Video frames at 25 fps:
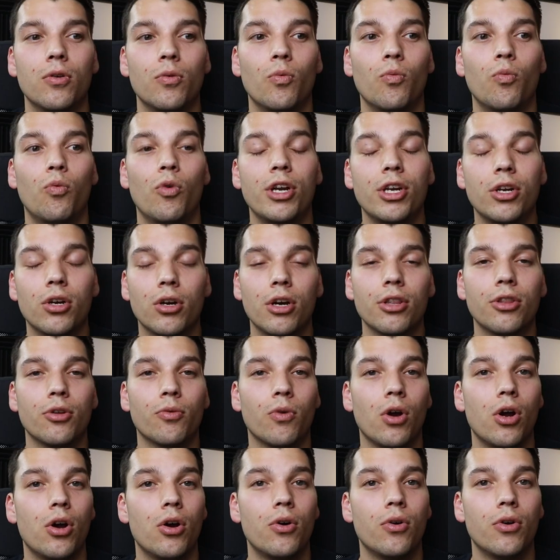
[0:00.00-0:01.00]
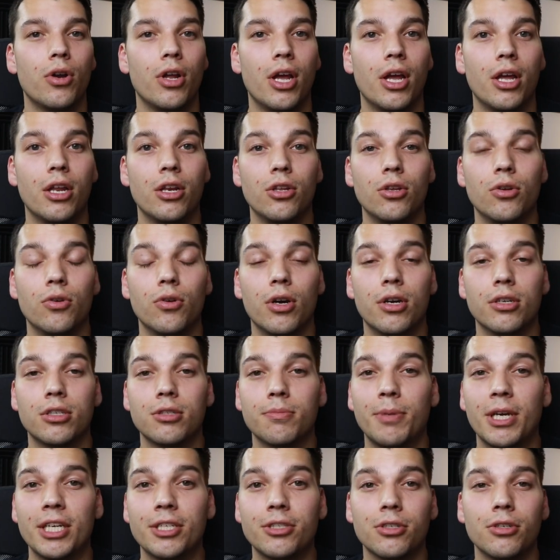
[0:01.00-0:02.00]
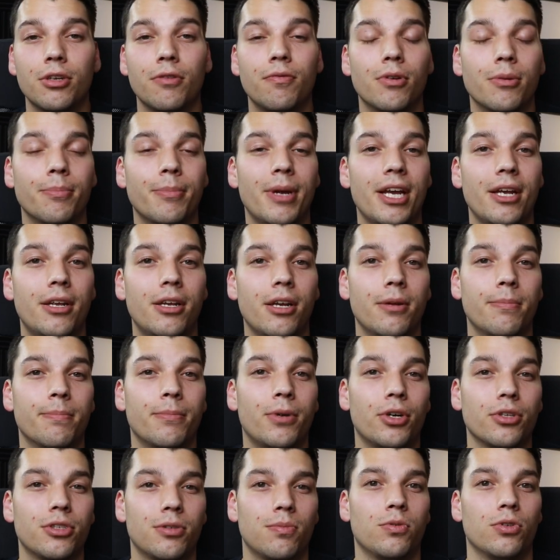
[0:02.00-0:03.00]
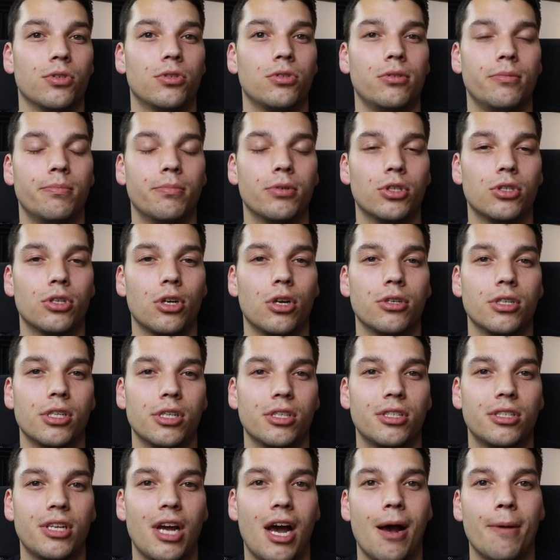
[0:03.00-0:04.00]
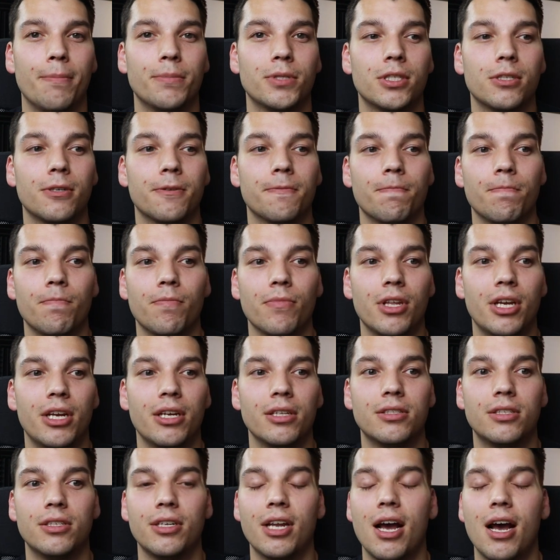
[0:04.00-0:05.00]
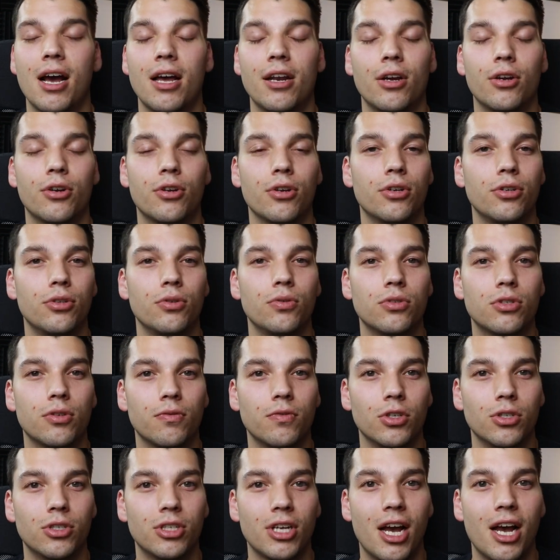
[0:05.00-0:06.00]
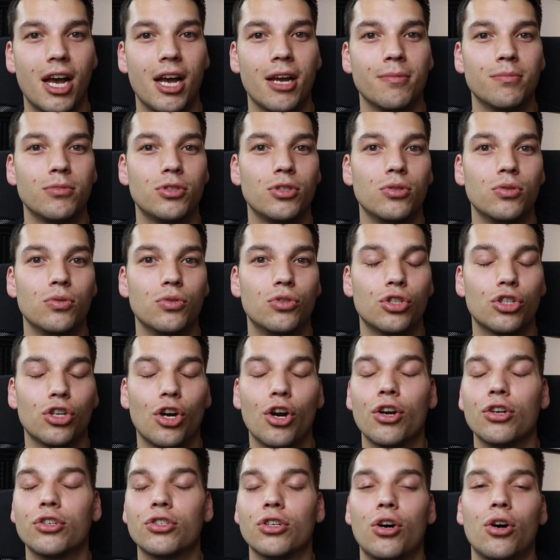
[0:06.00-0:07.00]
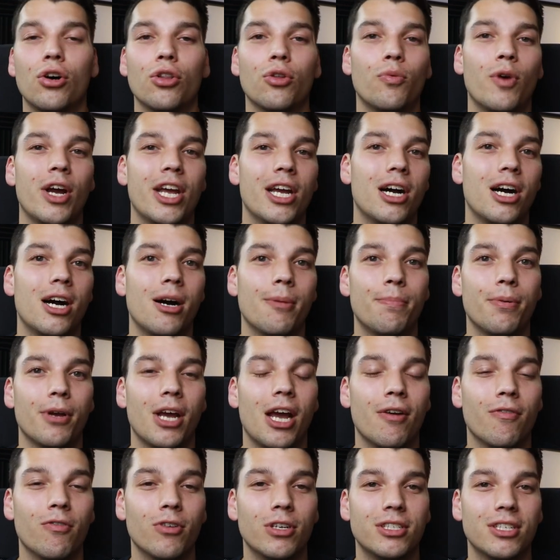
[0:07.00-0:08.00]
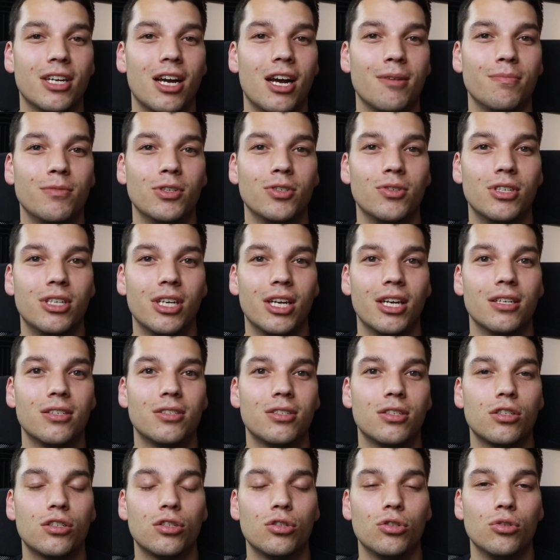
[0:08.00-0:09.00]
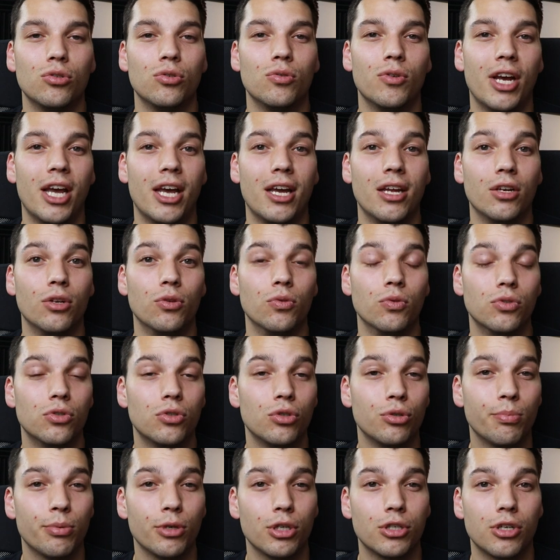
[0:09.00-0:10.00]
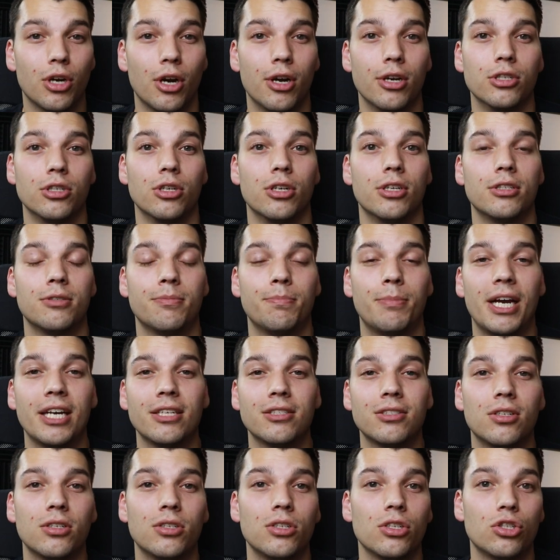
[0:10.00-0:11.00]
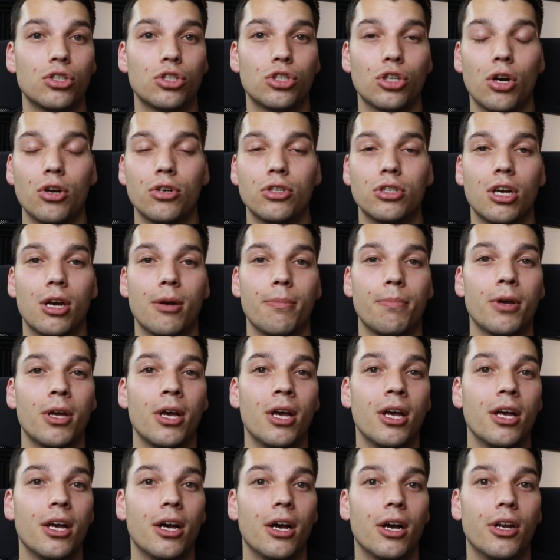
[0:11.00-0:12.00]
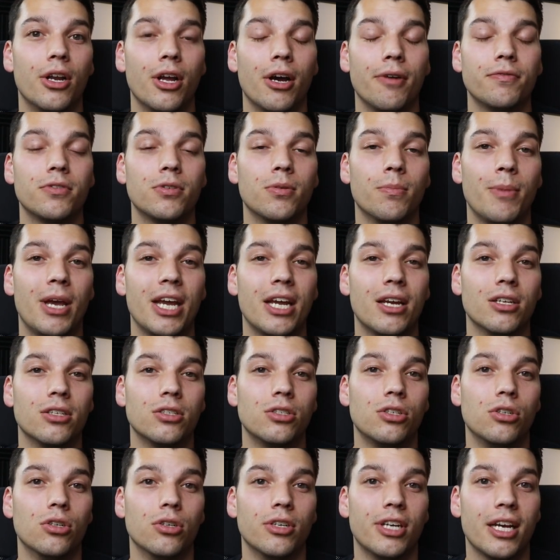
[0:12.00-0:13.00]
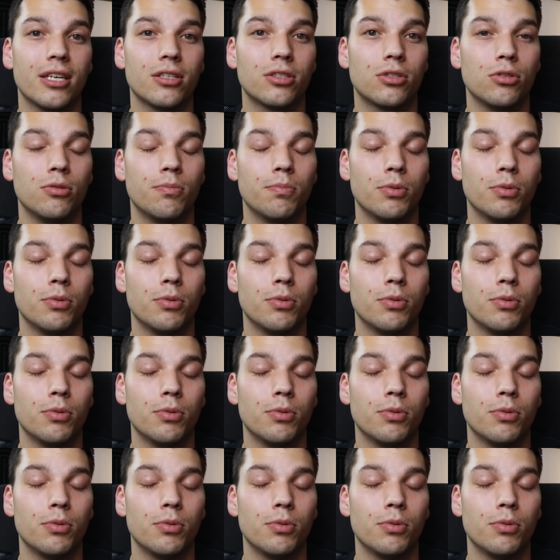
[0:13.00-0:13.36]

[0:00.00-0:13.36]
when you're on the road and you, especially if you're making multiple supercharging stops, it's not a good use of your time to charge all the way up every time you get to a new supercharger. It's best to just charge up enough to make it to your next